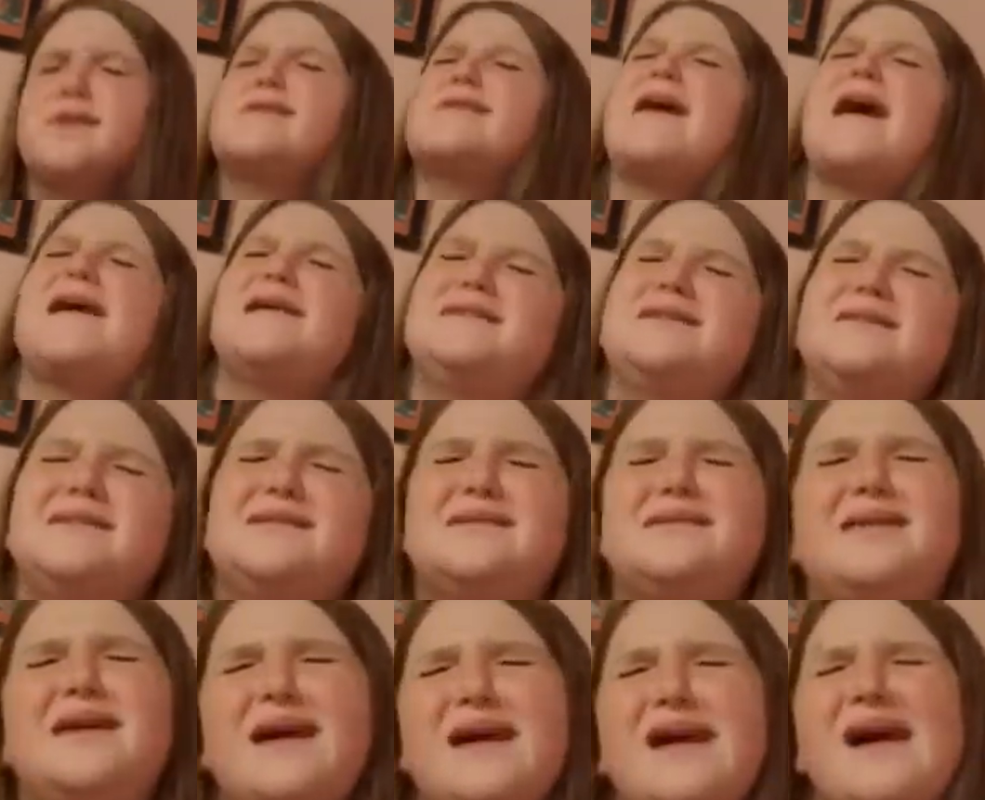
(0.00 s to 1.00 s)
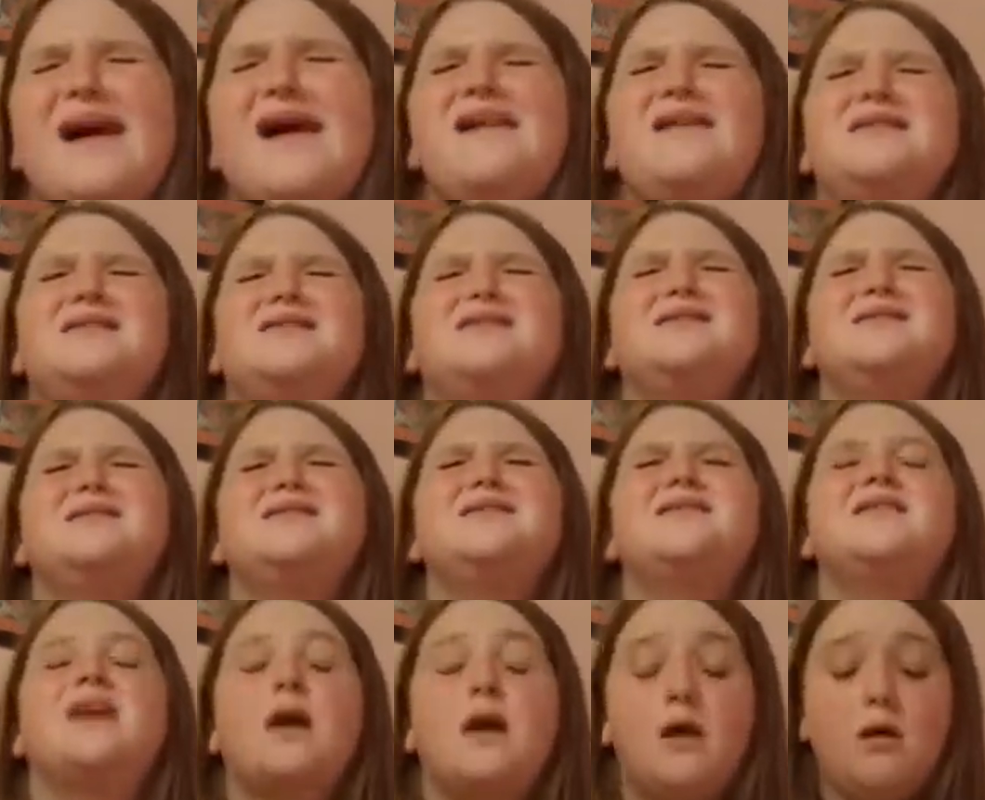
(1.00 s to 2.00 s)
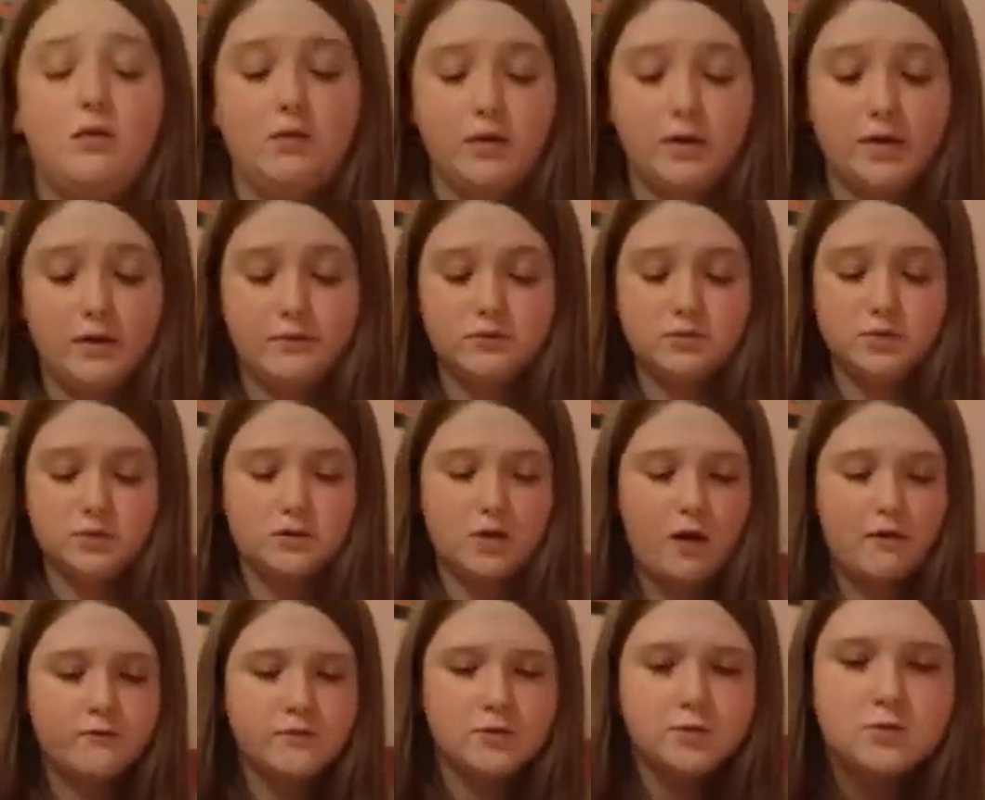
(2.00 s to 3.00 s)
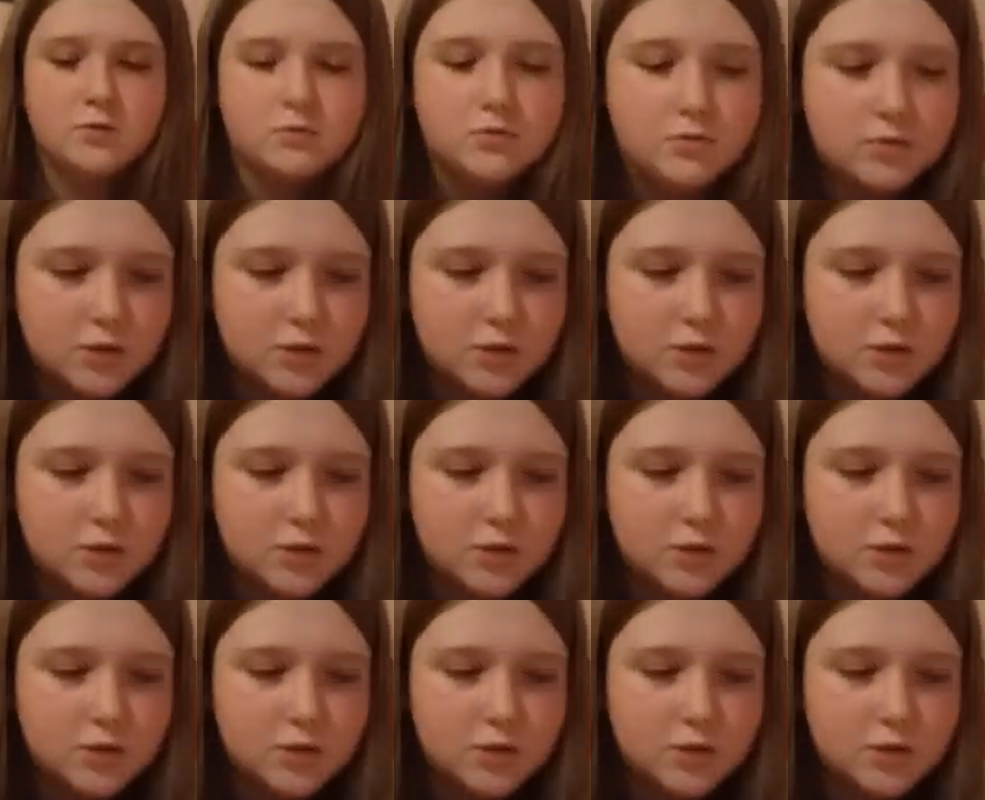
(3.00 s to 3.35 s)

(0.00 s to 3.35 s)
I only have soft and slow squishies except for this one.